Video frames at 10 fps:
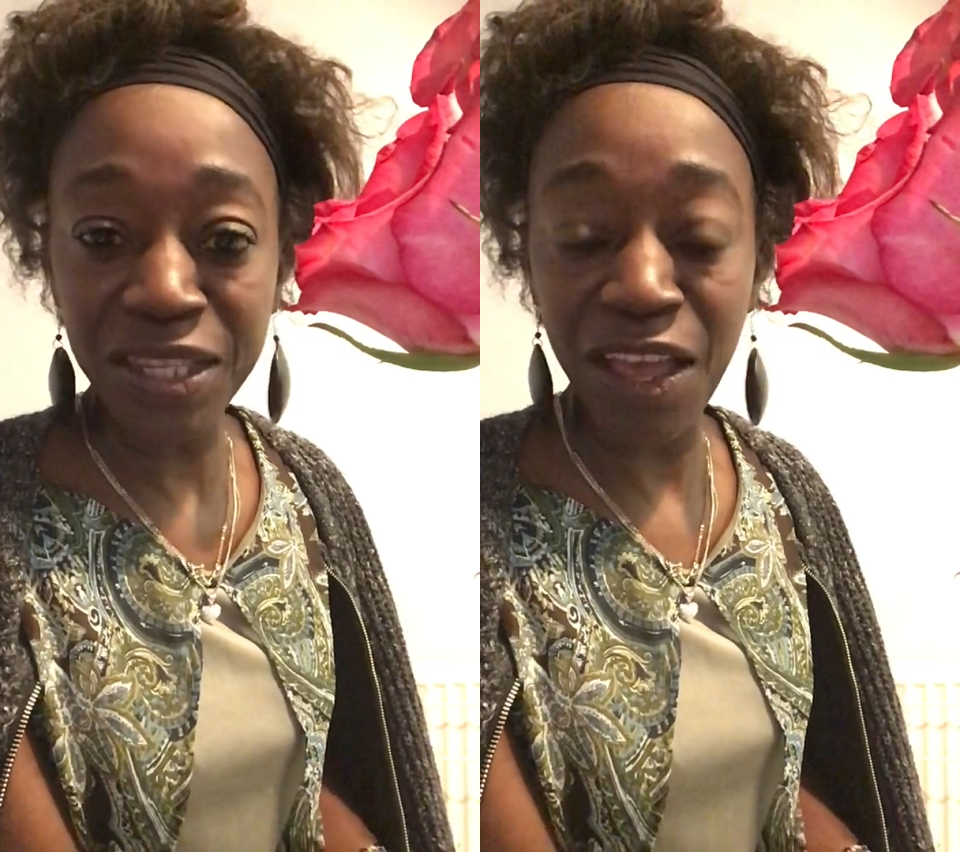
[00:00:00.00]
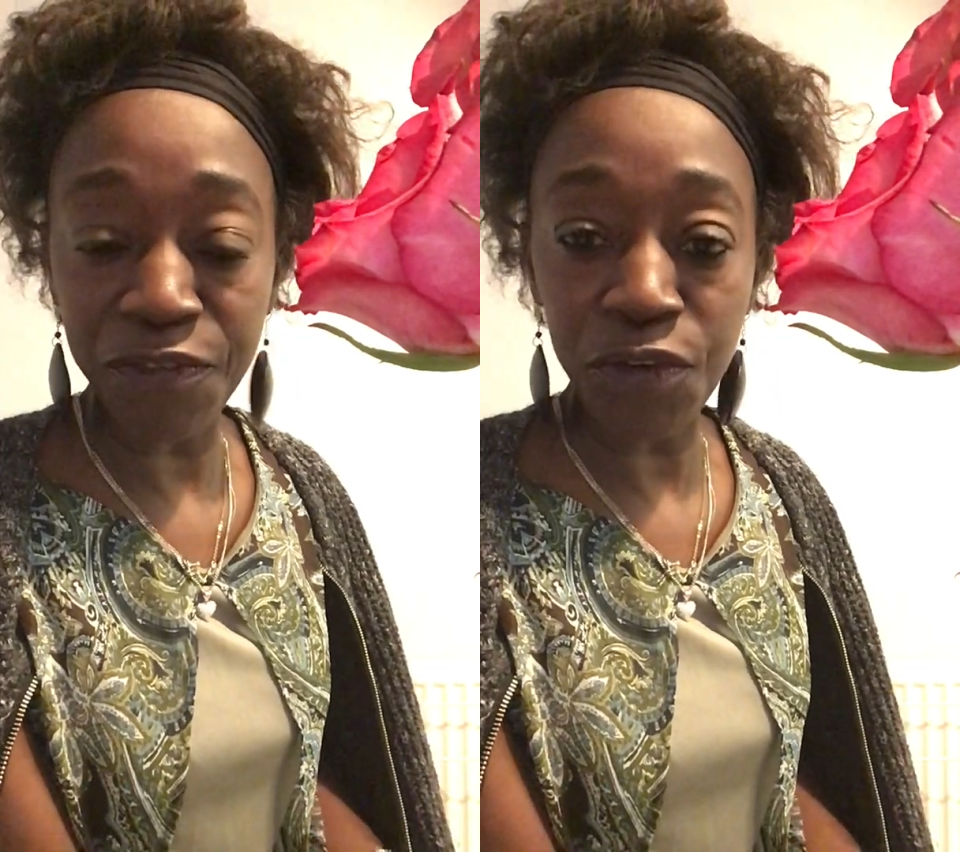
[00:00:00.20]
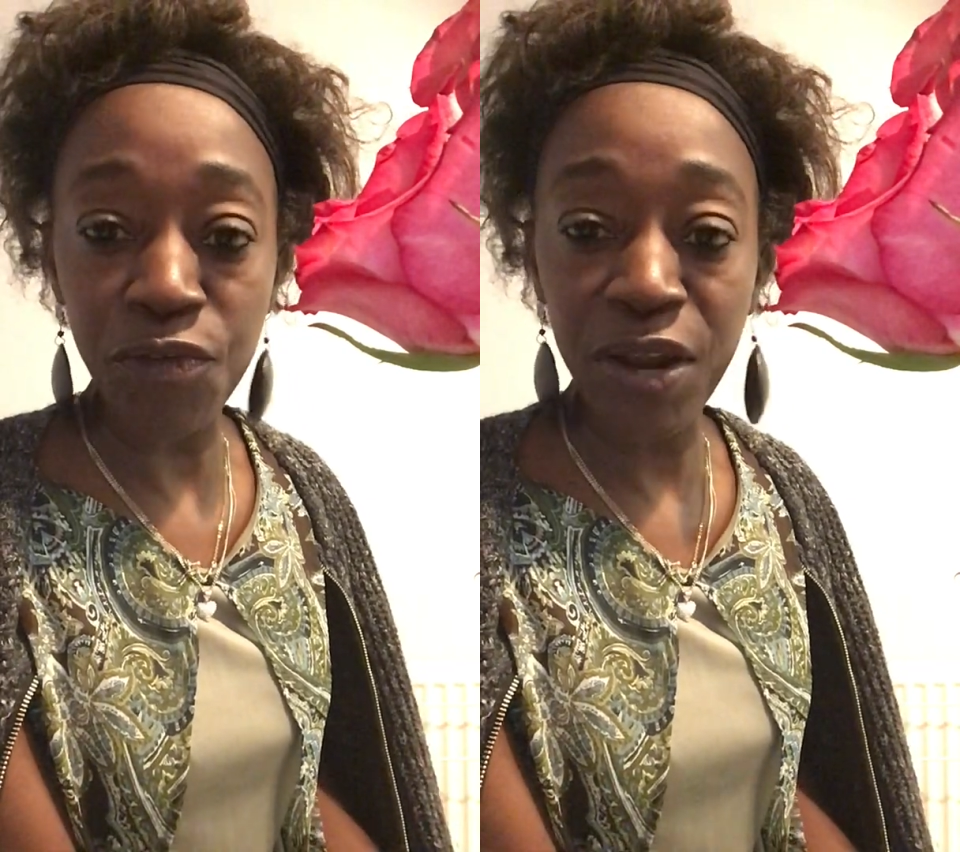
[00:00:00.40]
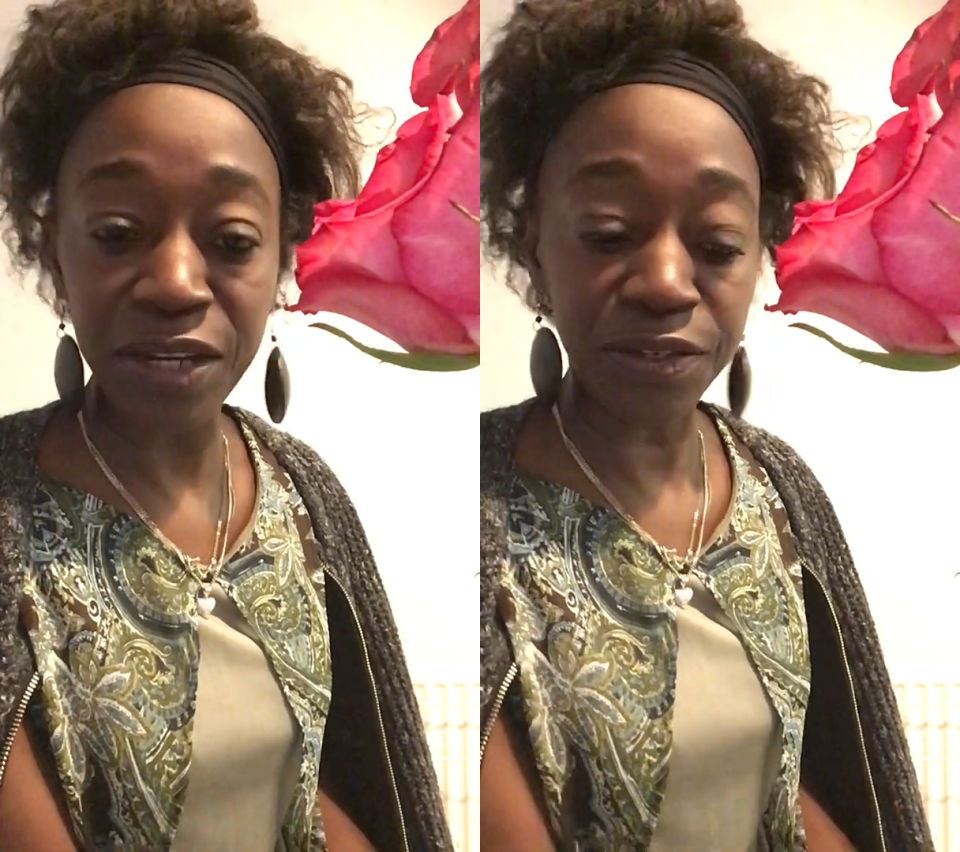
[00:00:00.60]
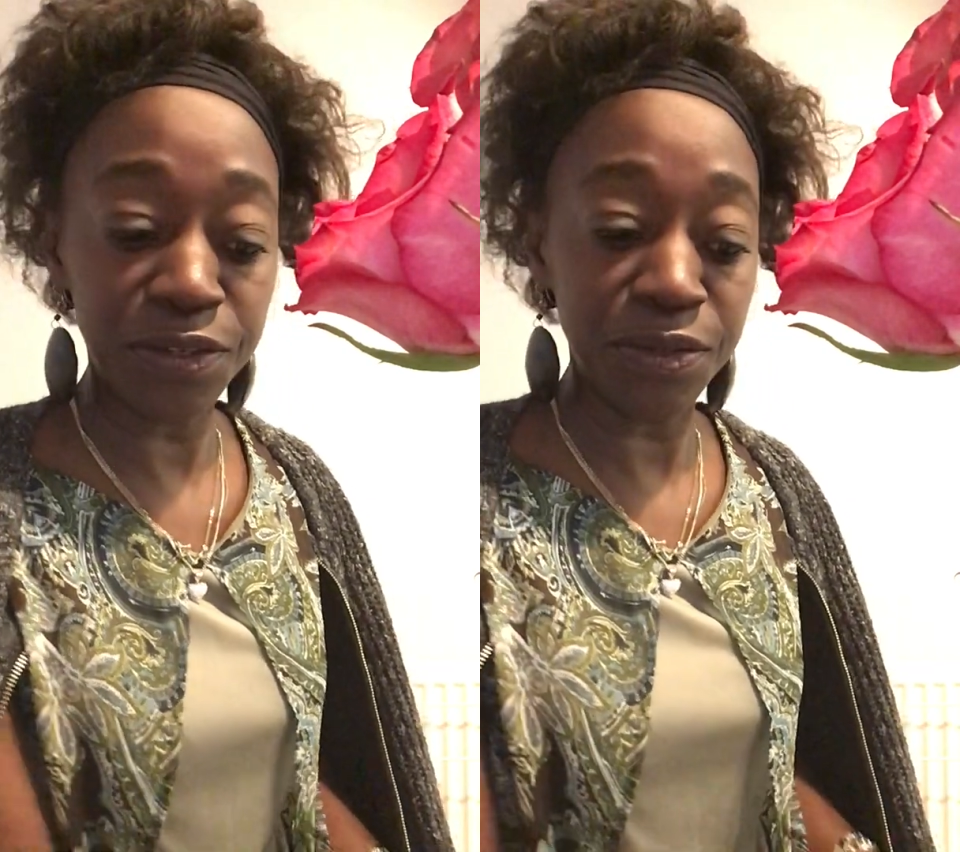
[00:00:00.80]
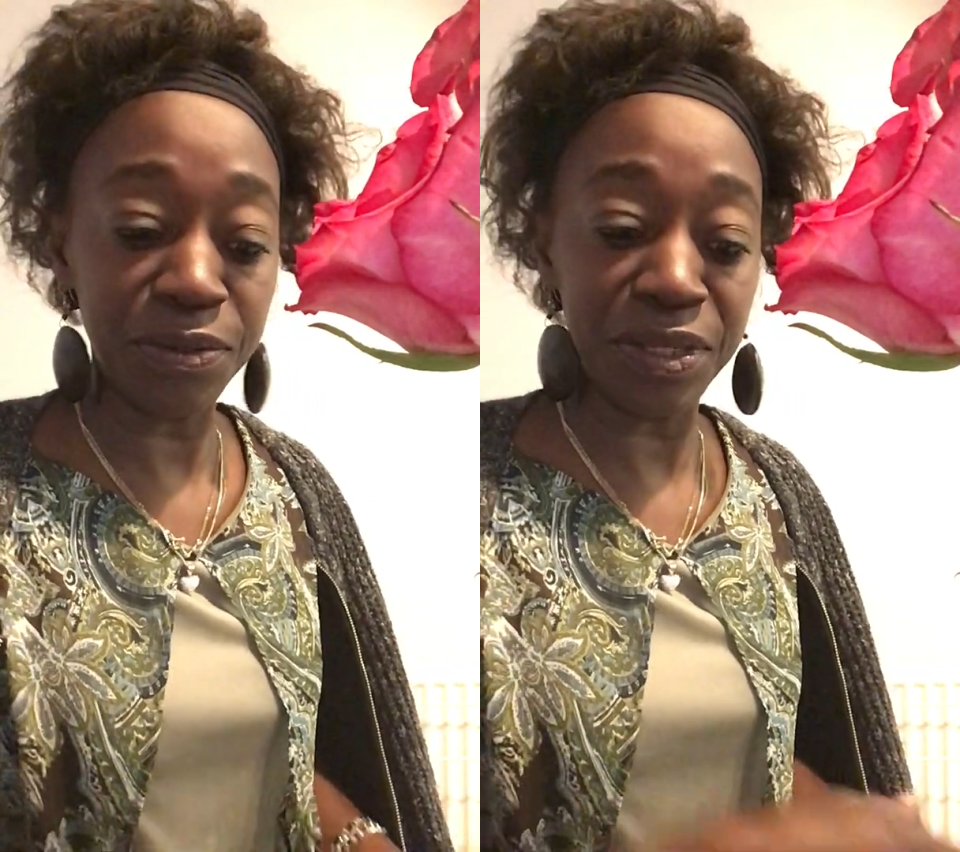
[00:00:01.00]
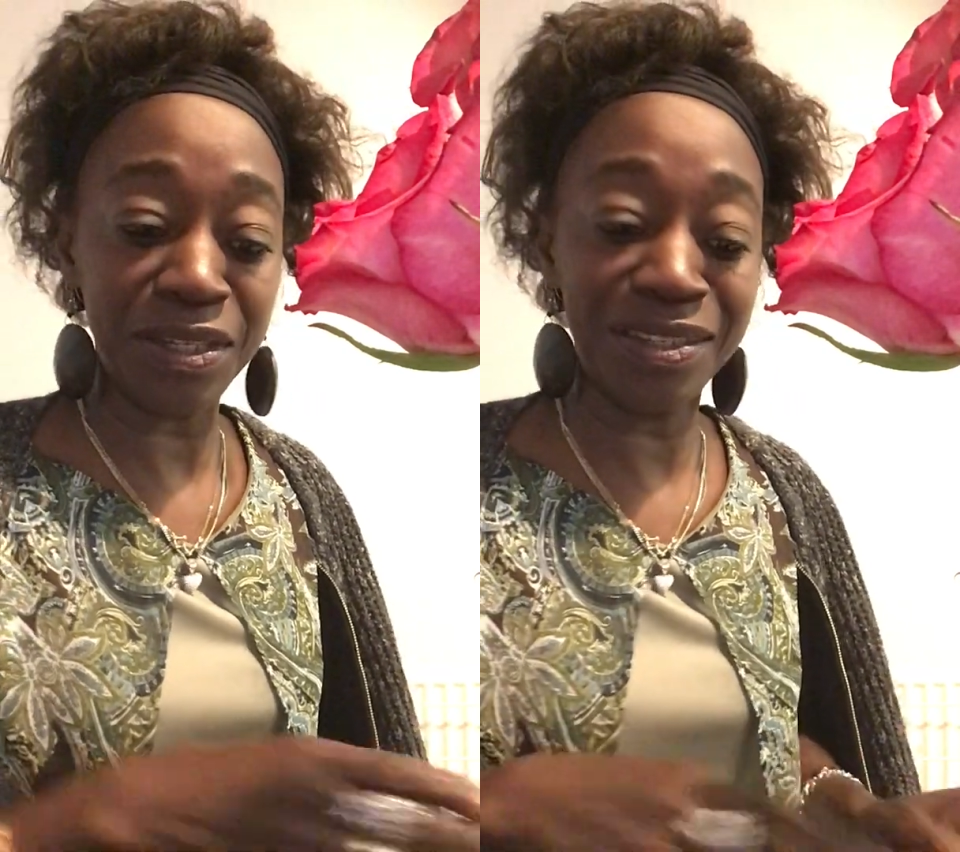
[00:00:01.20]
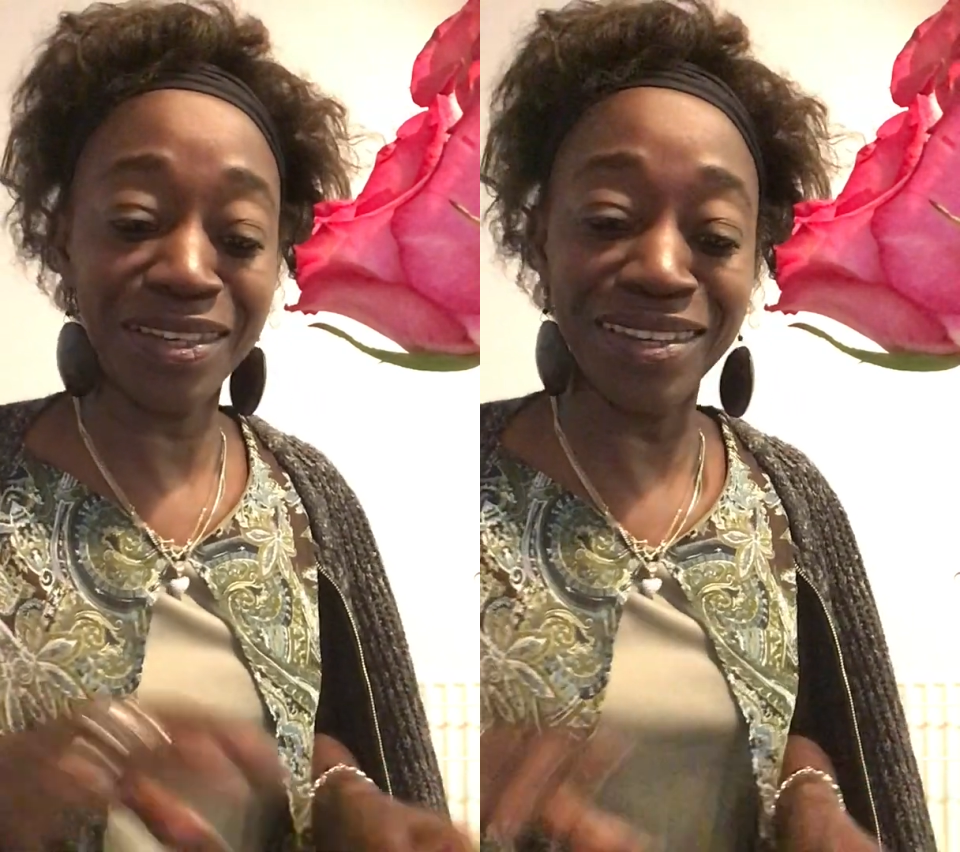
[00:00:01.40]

have a right to do this.